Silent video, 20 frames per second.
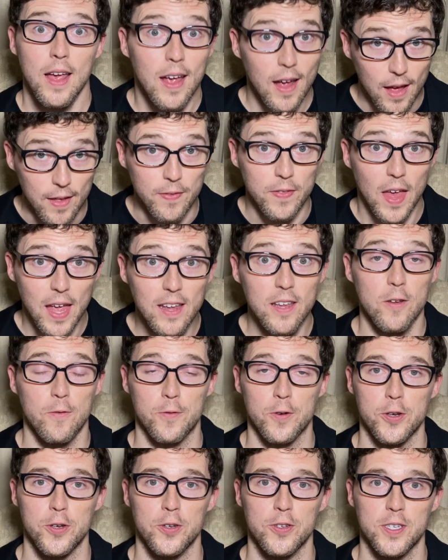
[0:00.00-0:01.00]
and thank you
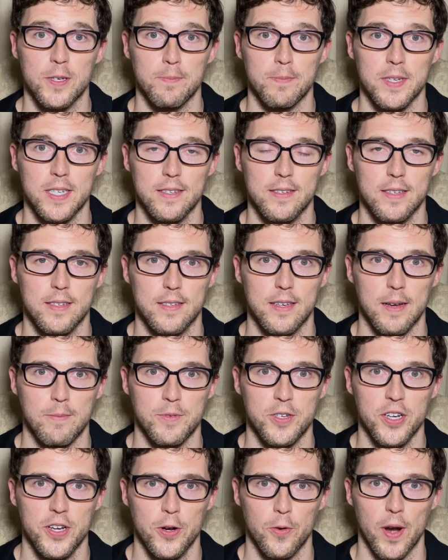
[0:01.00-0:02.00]
for using Business Name
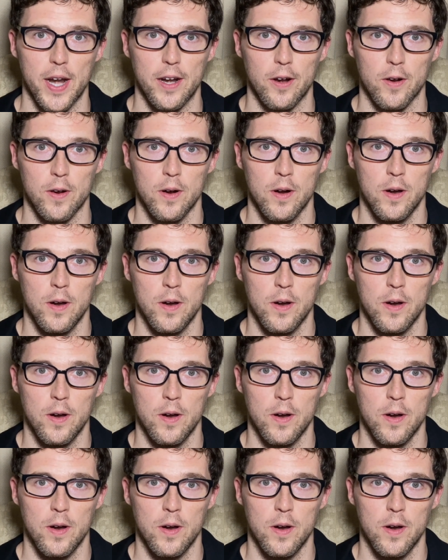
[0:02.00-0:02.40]
Generator.